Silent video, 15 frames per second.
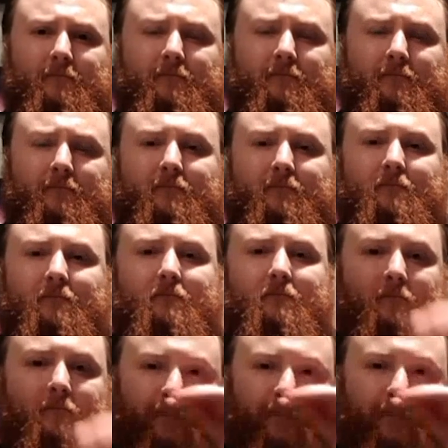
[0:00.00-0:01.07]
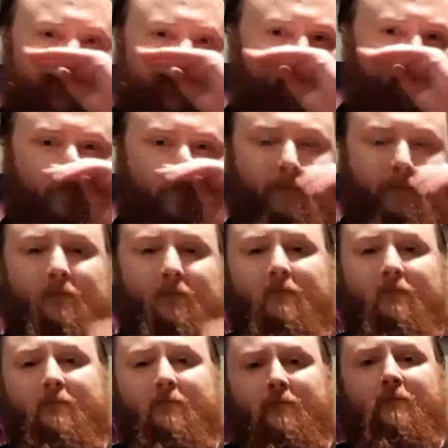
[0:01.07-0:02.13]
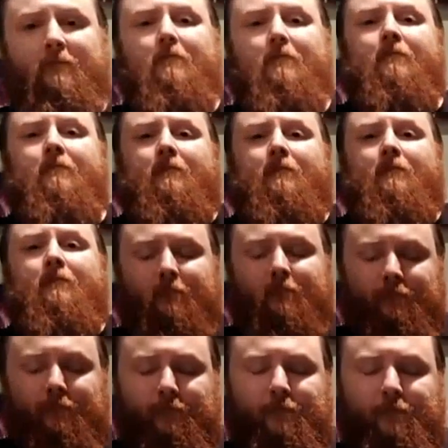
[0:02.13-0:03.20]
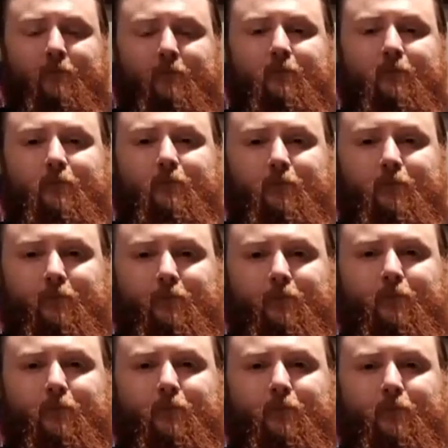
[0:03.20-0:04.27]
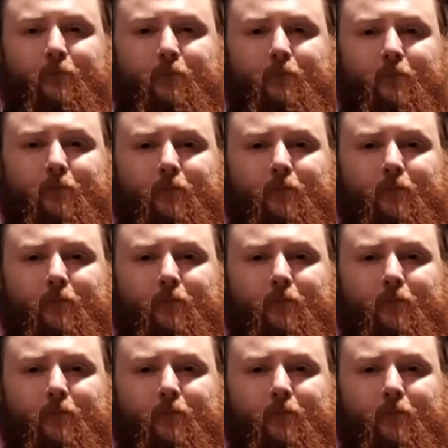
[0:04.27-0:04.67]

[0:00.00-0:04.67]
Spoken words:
This person isn't speaking.